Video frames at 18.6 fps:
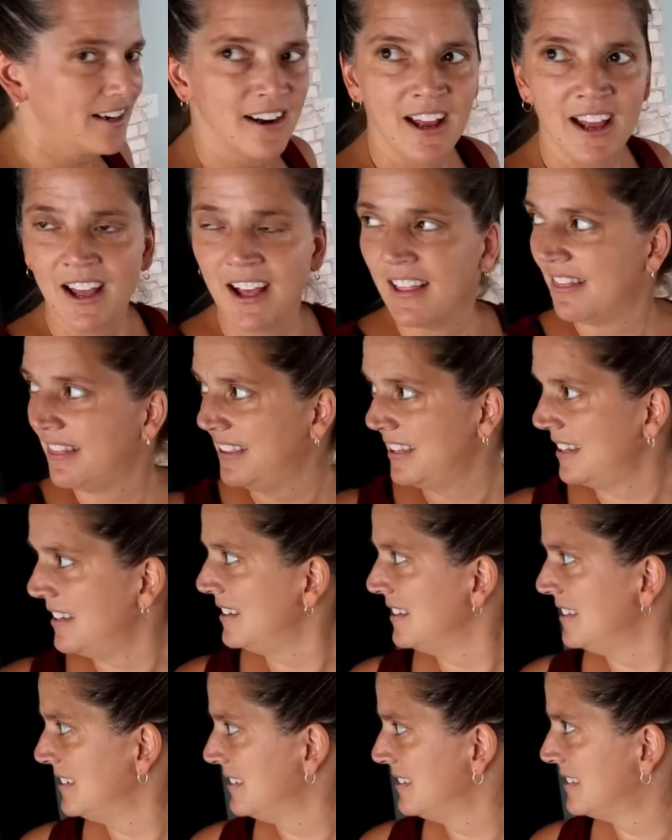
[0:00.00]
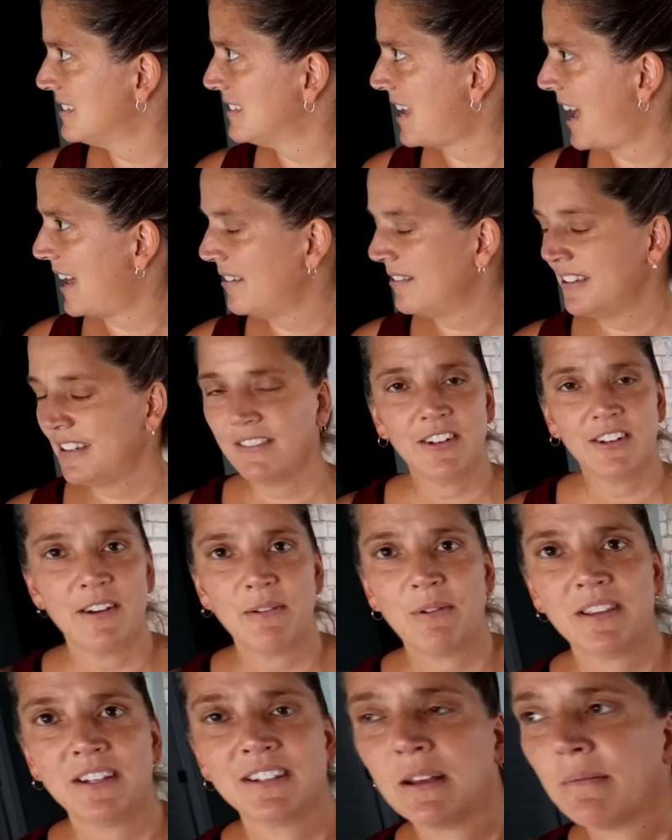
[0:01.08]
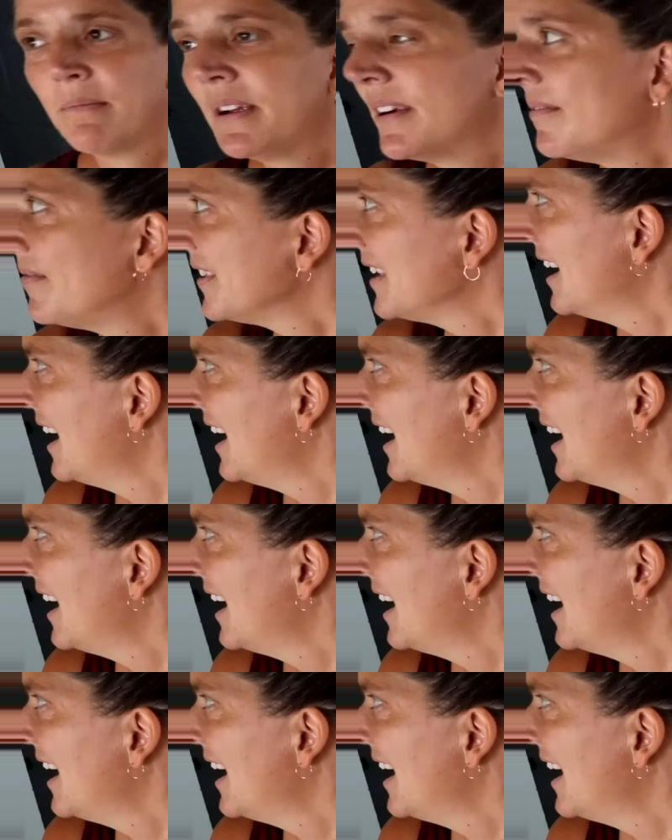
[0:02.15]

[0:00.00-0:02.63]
all I got here. These, I don't even know if I want these up